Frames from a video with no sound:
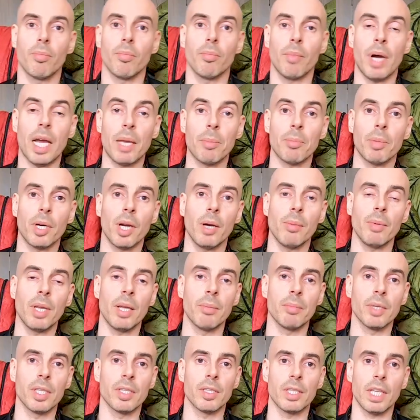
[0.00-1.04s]
my
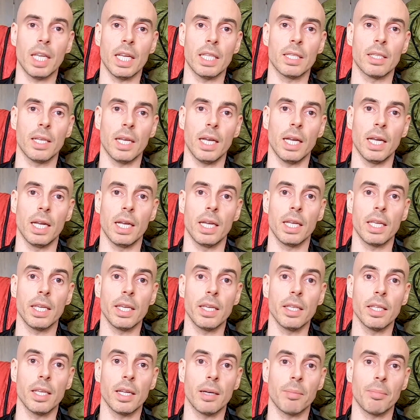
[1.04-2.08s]
problem is that
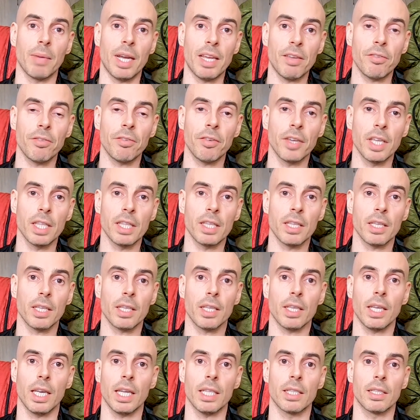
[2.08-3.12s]
either my feet
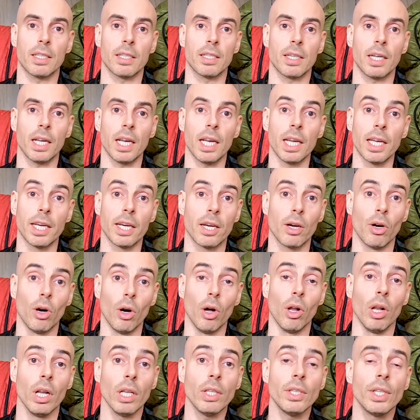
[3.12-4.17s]
get really
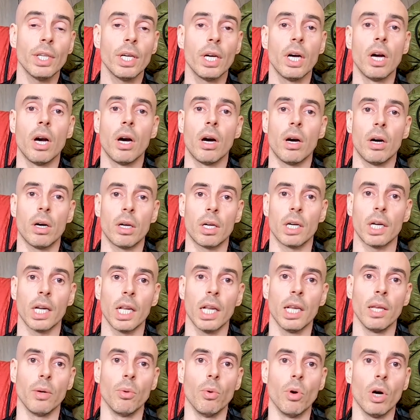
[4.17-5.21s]
cold or
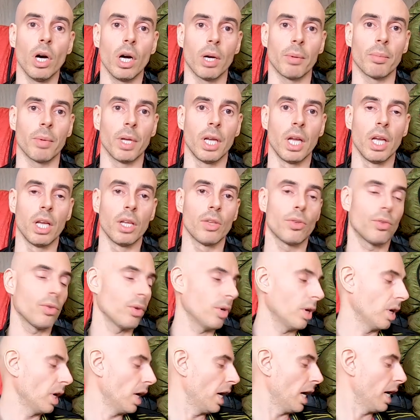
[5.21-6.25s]
really warm.
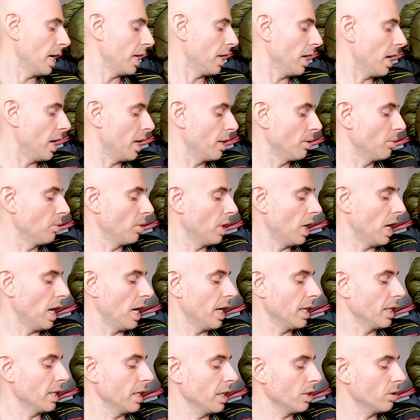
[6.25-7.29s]
So
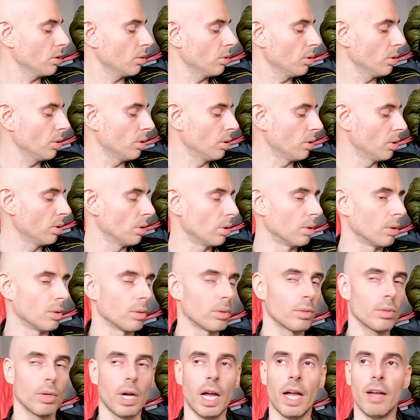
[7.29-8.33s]
I need
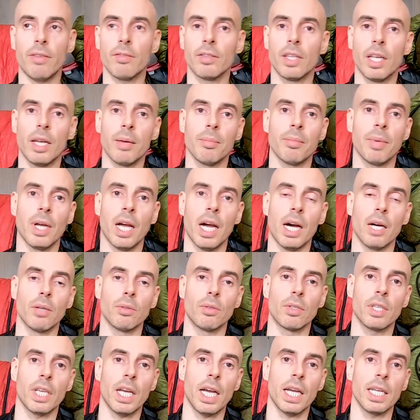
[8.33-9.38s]
to have them
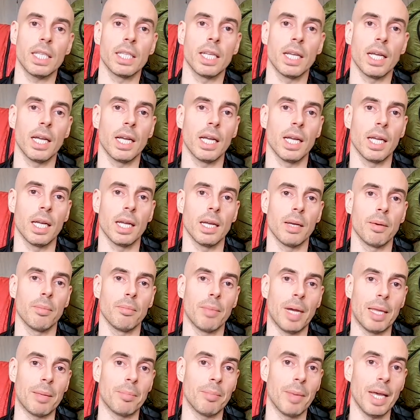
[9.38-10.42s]
outside
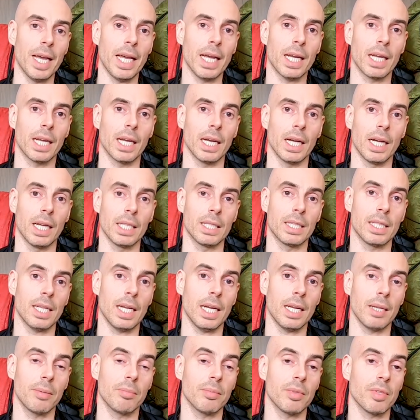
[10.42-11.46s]
my bag at
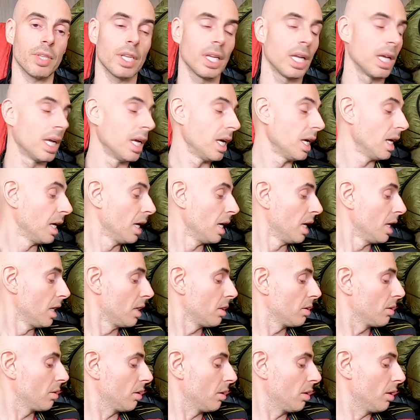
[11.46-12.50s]
times.
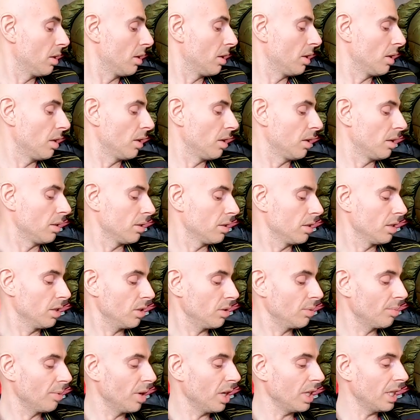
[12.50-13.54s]
So
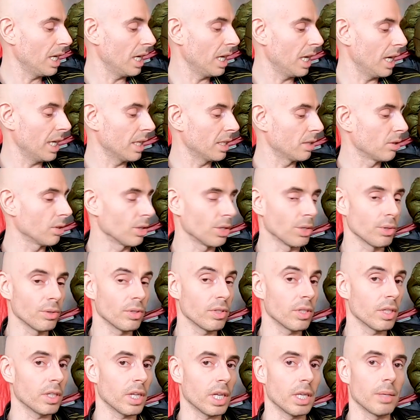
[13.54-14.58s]
this model, I don't use it